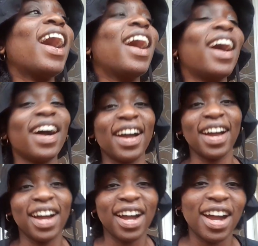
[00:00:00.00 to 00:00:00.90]
honest.
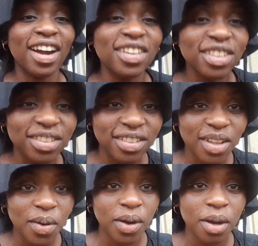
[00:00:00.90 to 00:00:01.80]
I want to
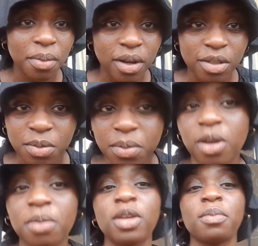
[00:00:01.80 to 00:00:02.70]
grow up. I want to
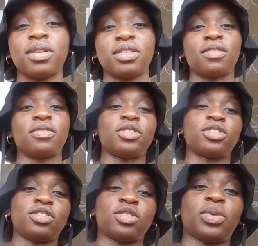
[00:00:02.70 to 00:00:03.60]
become a better
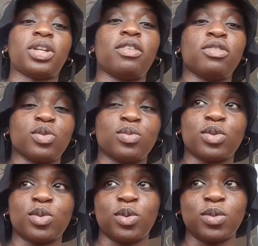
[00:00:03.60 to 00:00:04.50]
version. So when I resume
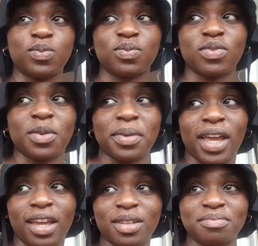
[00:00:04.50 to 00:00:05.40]
school,
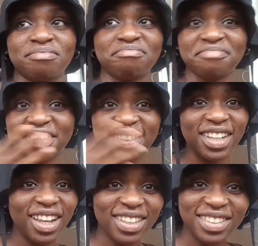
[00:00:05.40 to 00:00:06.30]
like
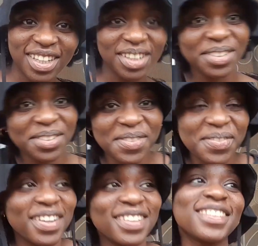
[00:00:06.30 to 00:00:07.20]
scholarship so
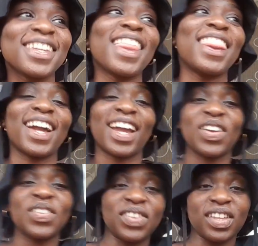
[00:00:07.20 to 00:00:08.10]
much, that
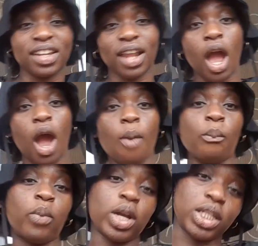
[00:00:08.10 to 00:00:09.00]
kind of thing.
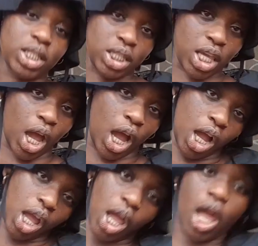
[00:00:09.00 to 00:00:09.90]
But yeah,
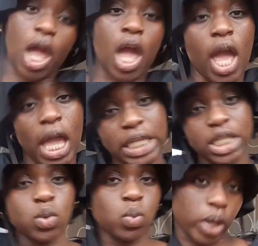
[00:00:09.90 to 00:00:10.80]

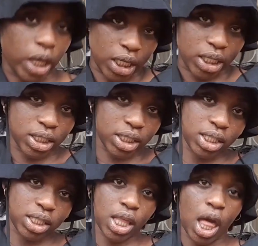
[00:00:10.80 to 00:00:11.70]
anyway
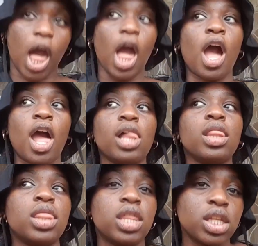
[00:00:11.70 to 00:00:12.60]

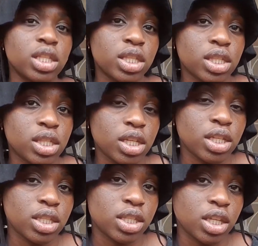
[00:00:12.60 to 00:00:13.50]
this
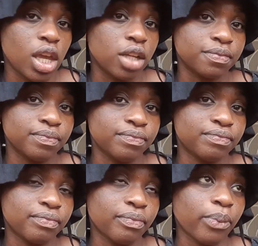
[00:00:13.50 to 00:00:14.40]
is the end
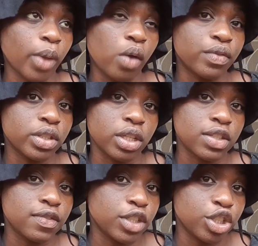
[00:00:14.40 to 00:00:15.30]
of
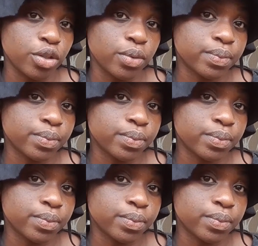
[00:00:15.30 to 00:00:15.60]
today's video